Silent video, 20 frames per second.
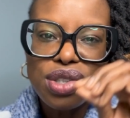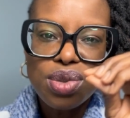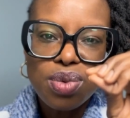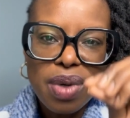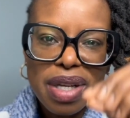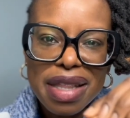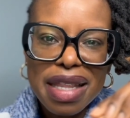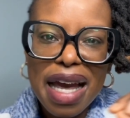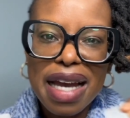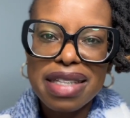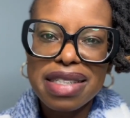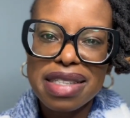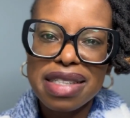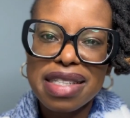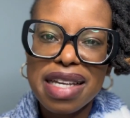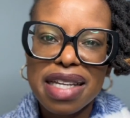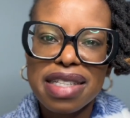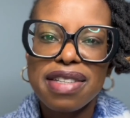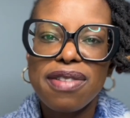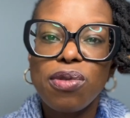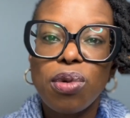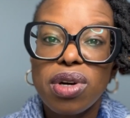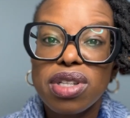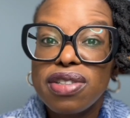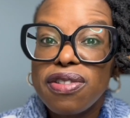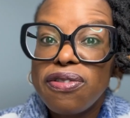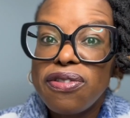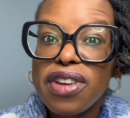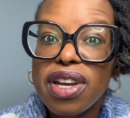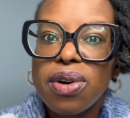doing that detective work
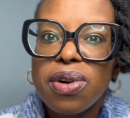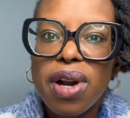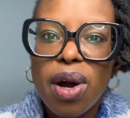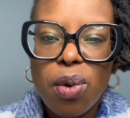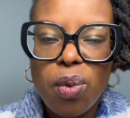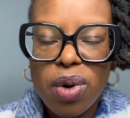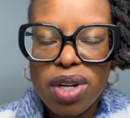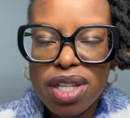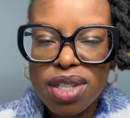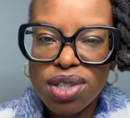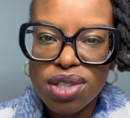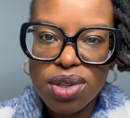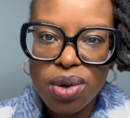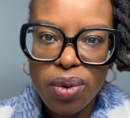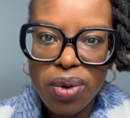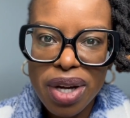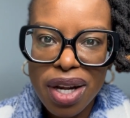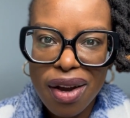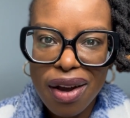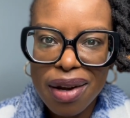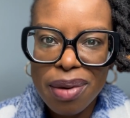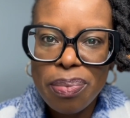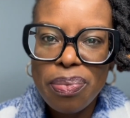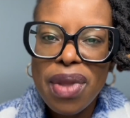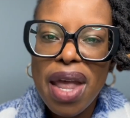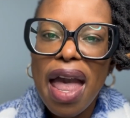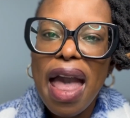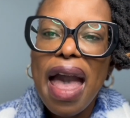to figure out what's going on.